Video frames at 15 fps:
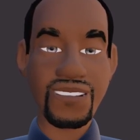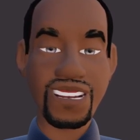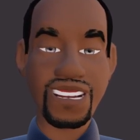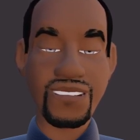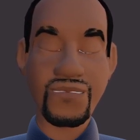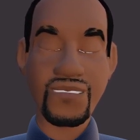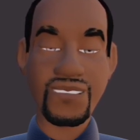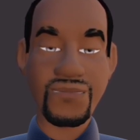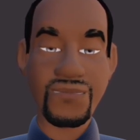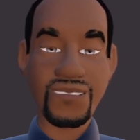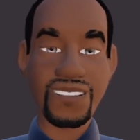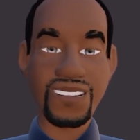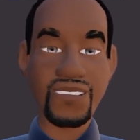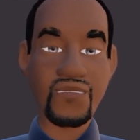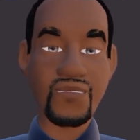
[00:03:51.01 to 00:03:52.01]
I mean, the
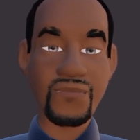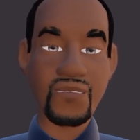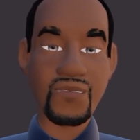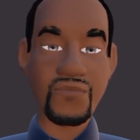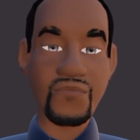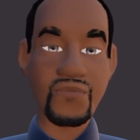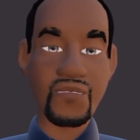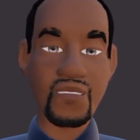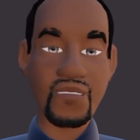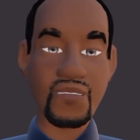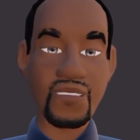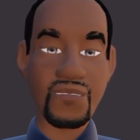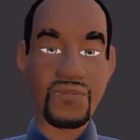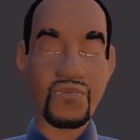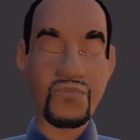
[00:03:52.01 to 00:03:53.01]
case should be thrown out
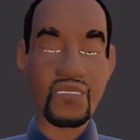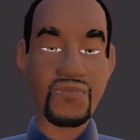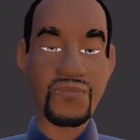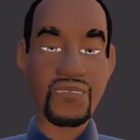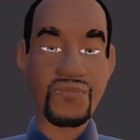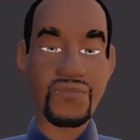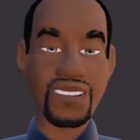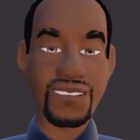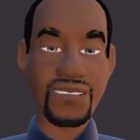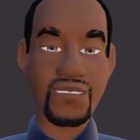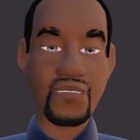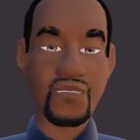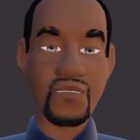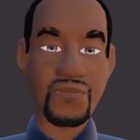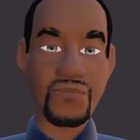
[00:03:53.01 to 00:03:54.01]
on the grounds of that
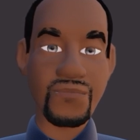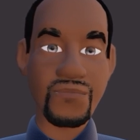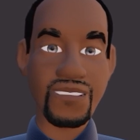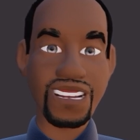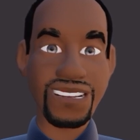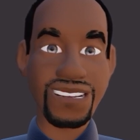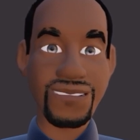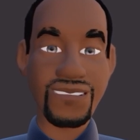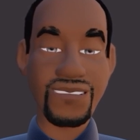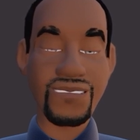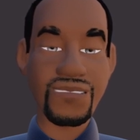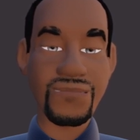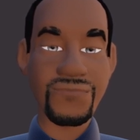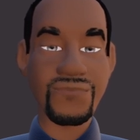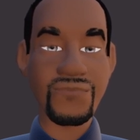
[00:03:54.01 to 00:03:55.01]
alone, that it is a